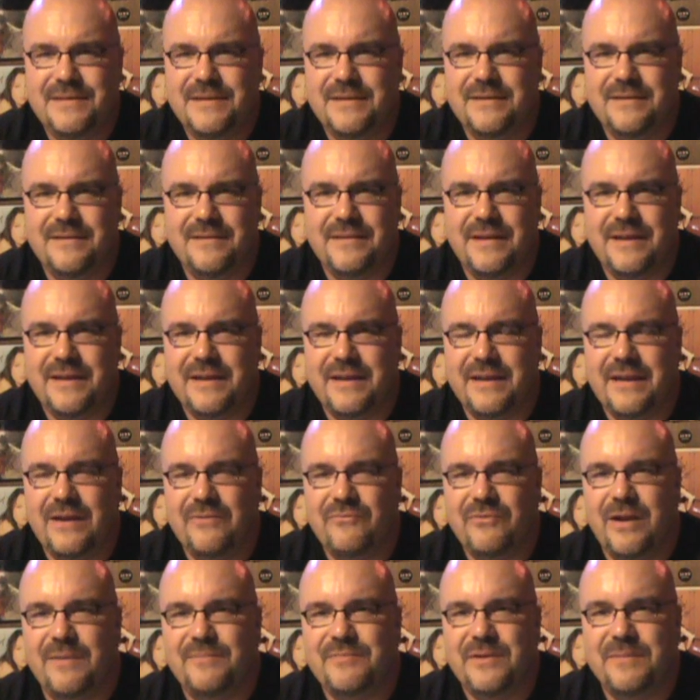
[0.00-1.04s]
didn't think it
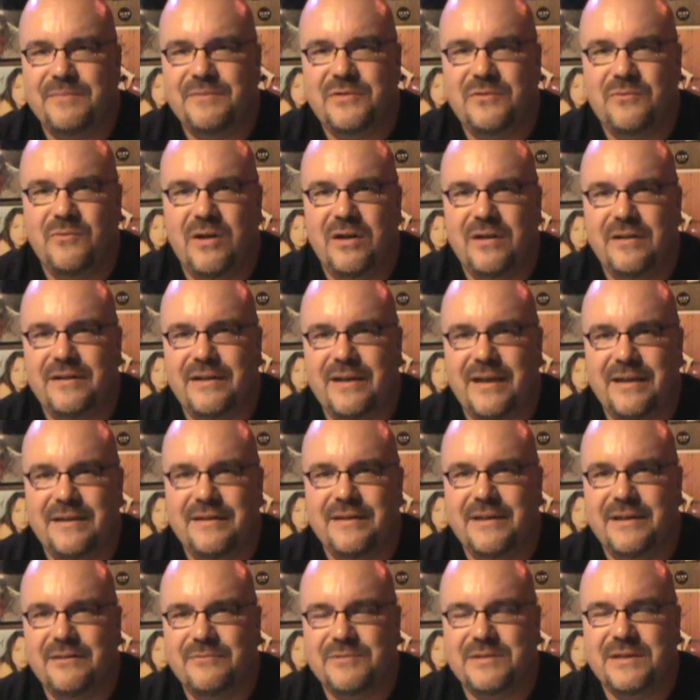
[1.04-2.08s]
got wrapped up too well in the
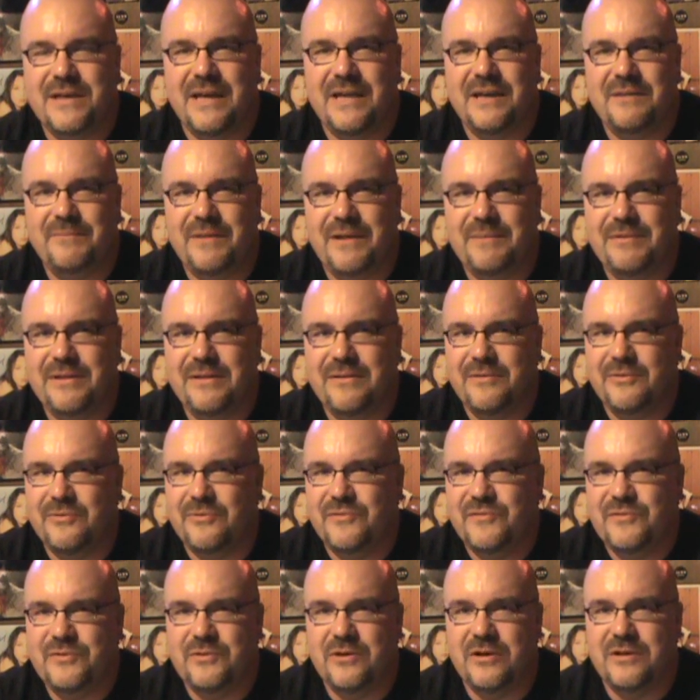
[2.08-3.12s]
ending. It was kind of maybe a
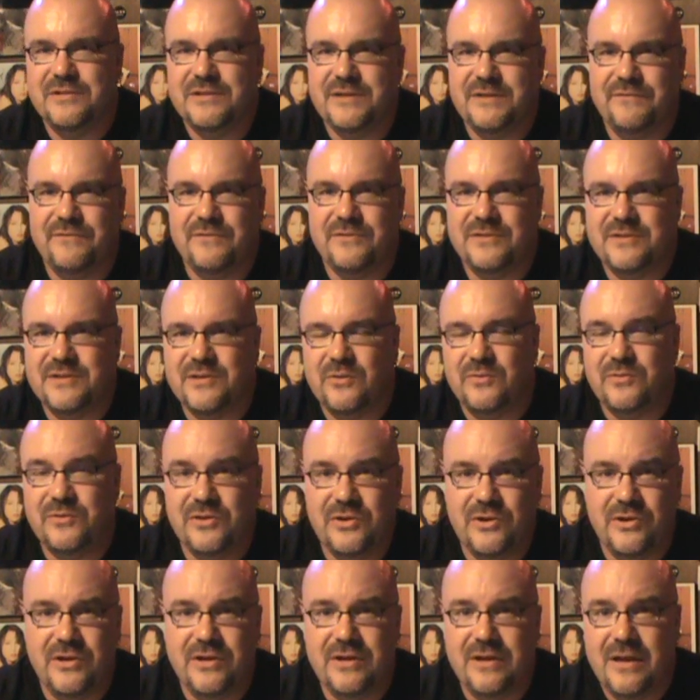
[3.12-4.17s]
little too artsy for its own
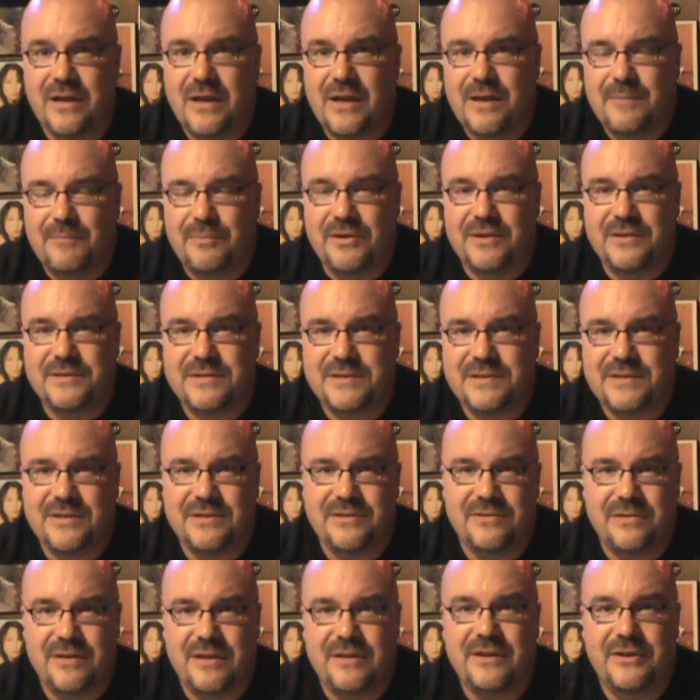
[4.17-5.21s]
good, but
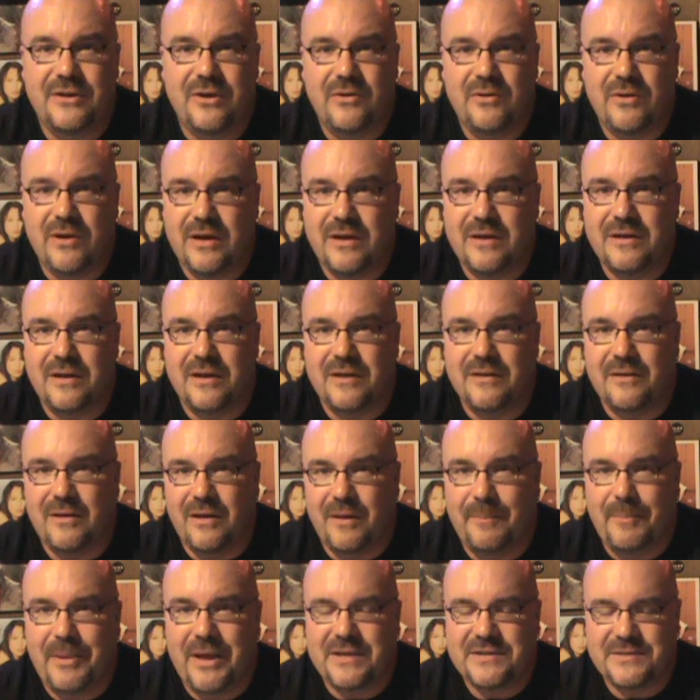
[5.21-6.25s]
still, you know,
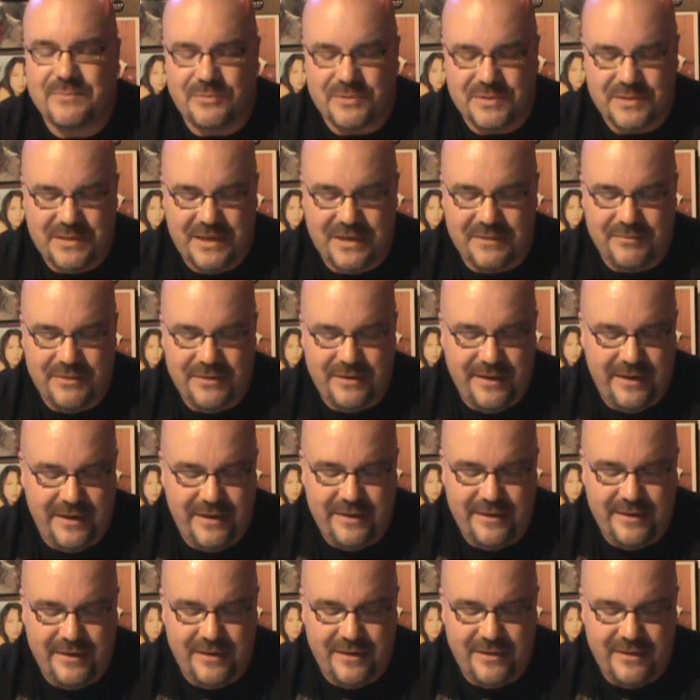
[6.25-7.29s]
a passable segment,
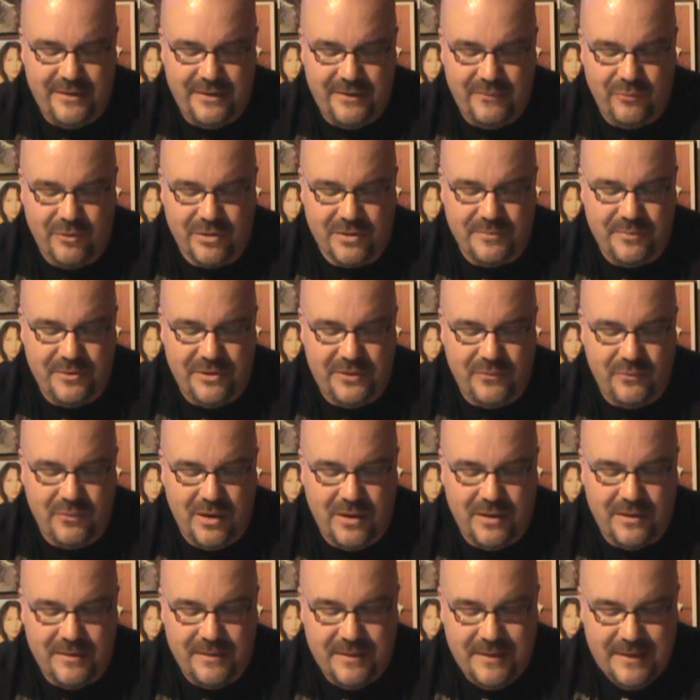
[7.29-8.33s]
and it worked pretty
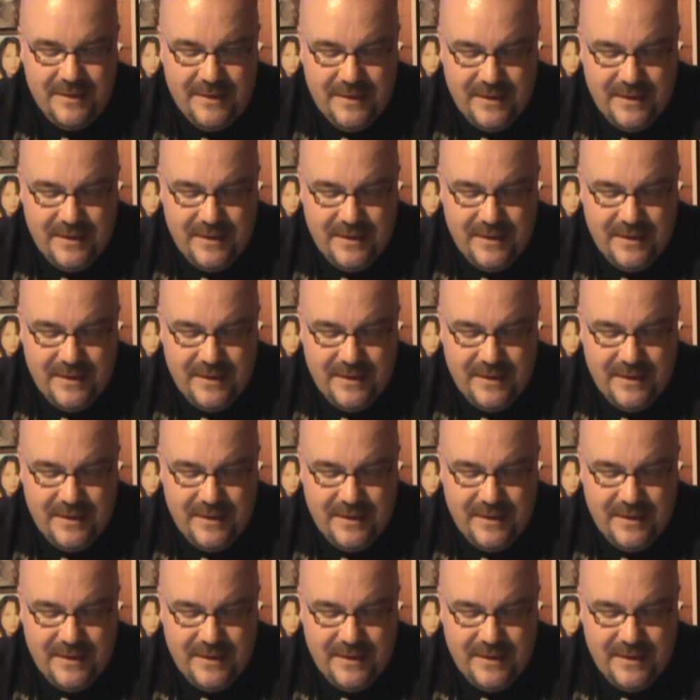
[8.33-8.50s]
well.